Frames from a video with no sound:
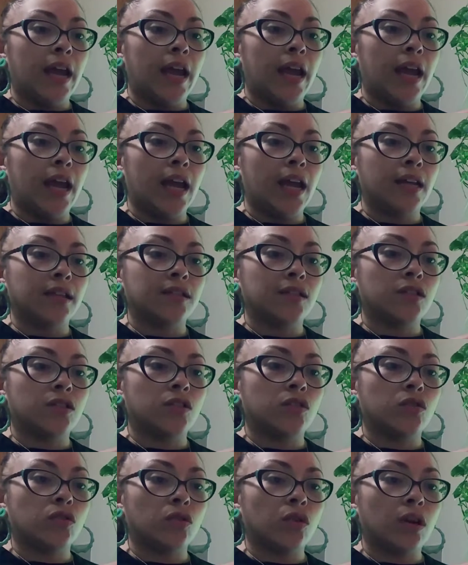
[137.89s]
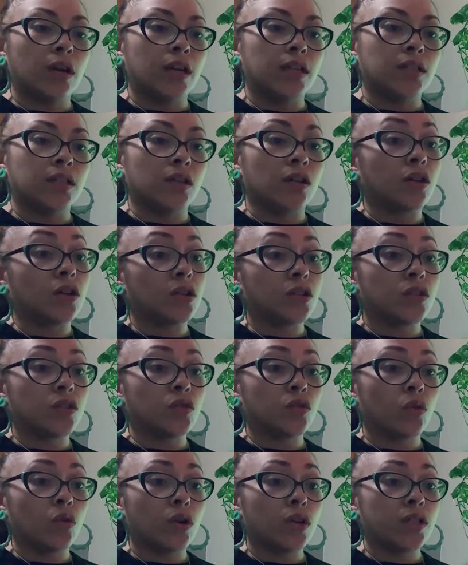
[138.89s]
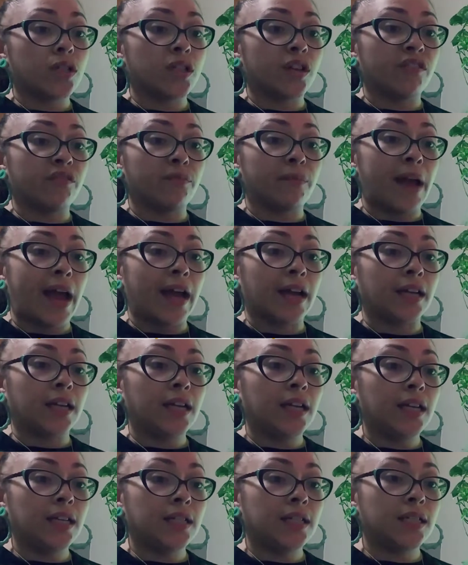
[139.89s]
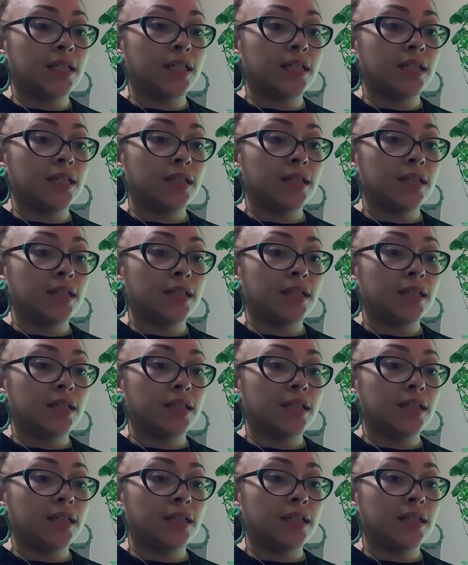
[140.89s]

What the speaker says: And so it's a good source of manganese.